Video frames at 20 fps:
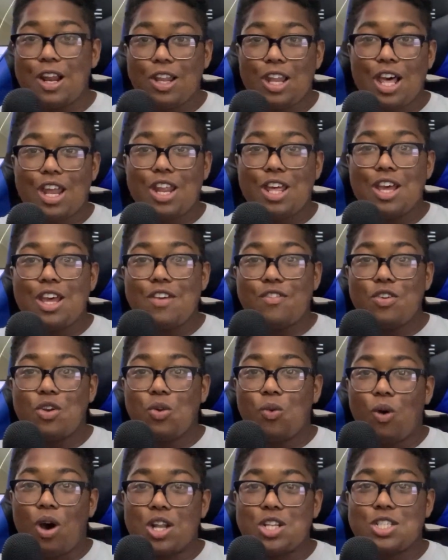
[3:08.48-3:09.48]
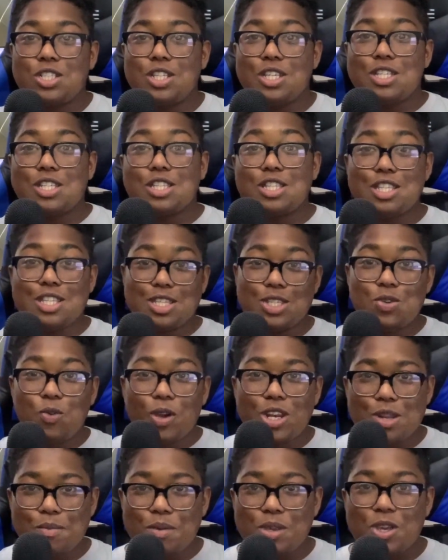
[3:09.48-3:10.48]
and Elena, if you're watching this, this is
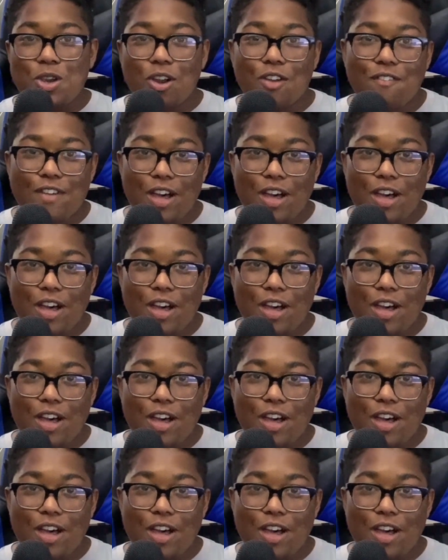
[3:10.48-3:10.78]
going to be your